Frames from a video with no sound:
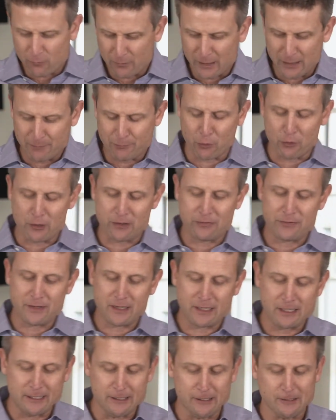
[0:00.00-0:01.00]
important
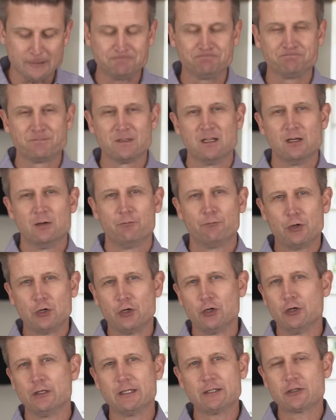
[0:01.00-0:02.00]
thing here.
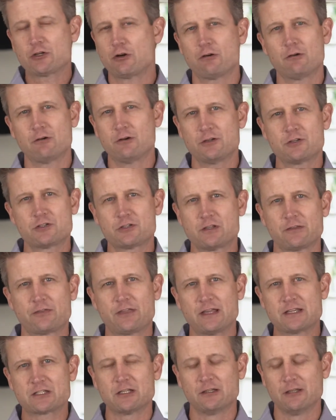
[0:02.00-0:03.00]
Paul encouraged the
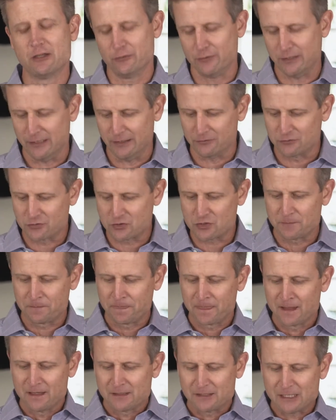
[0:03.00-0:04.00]
Thessalonians
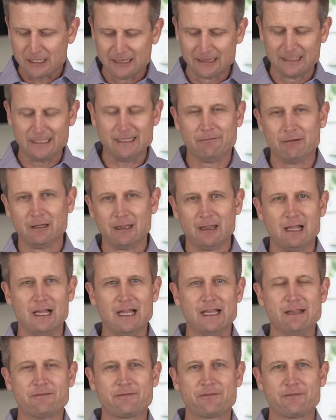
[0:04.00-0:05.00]
to live a
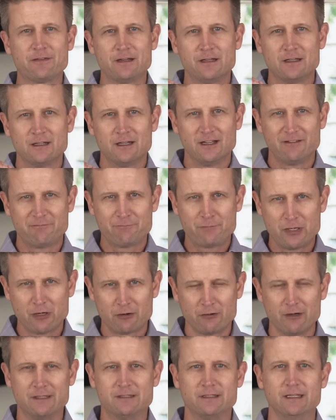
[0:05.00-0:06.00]
life of
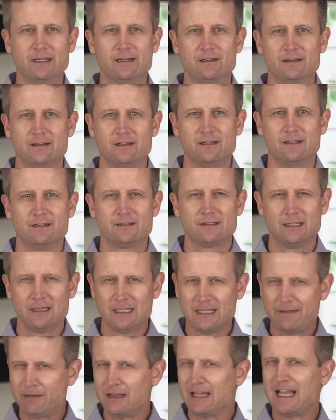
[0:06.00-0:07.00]
purity to
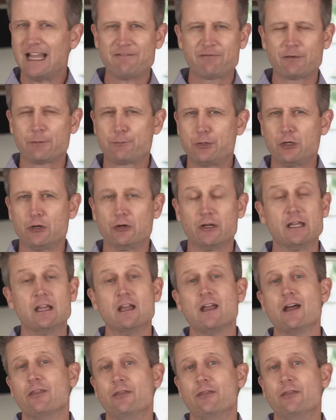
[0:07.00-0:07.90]
live a life of purity.